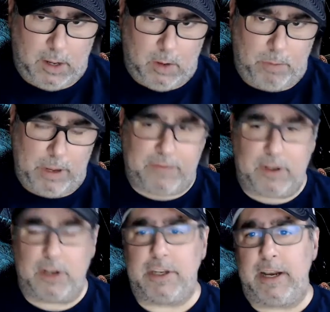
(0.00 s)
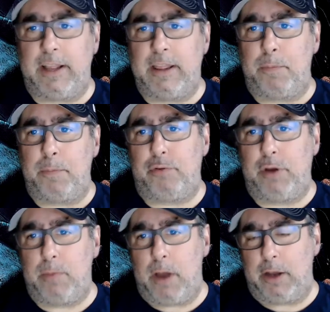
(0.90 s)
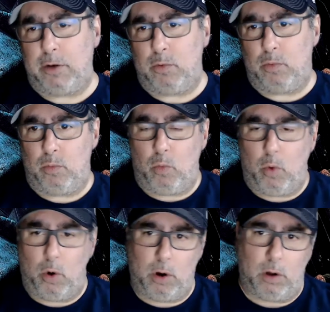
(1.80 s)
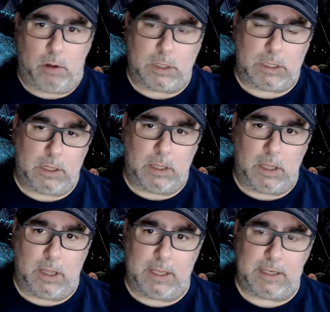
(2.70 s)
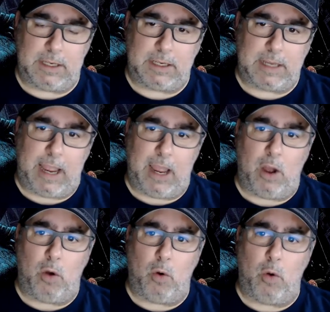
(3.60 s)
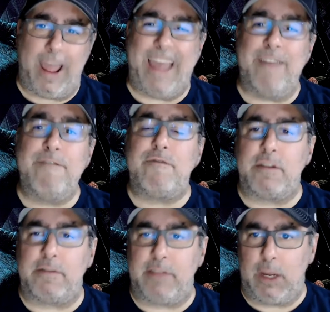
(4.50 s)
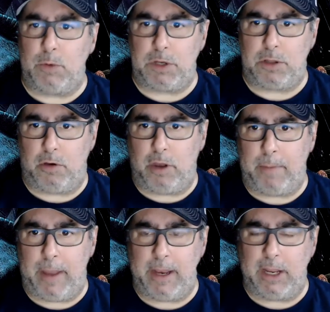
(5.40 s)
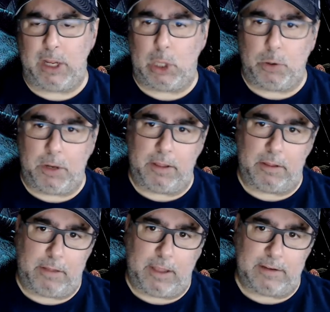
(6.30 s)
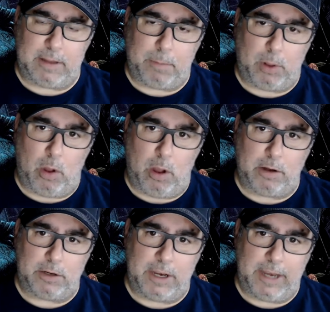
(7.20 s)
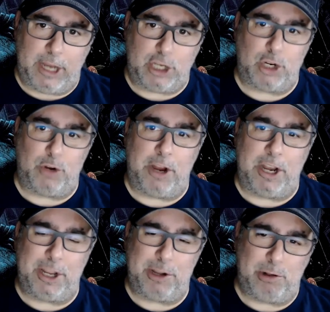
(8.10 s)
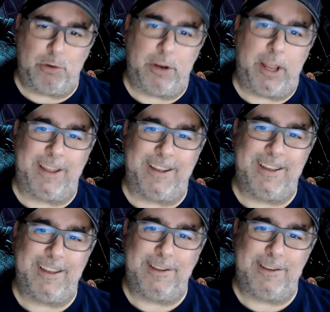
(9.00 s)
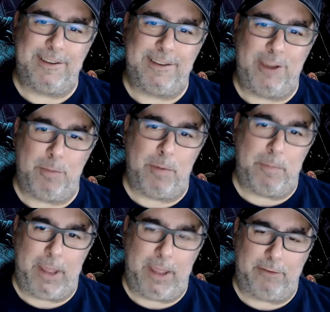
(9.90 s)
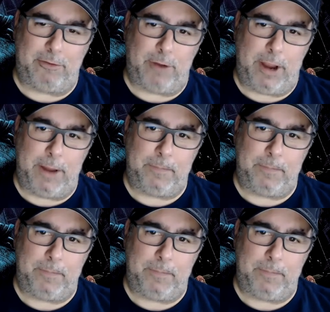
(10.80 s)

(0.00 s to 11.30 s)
But you have to understand that in the pre-modern world, this is how everything was thought about, including the things that belong to nature and including human beings, right?